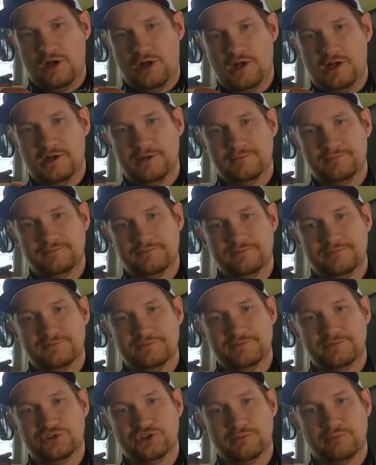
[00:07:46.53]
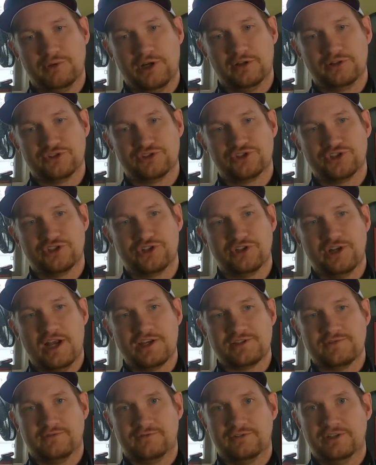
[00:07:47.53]
on, should be able to turn
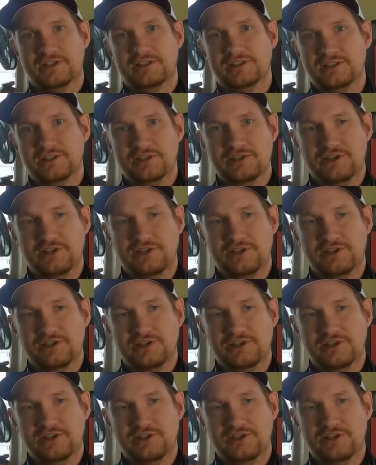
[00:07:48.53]
nice and freely.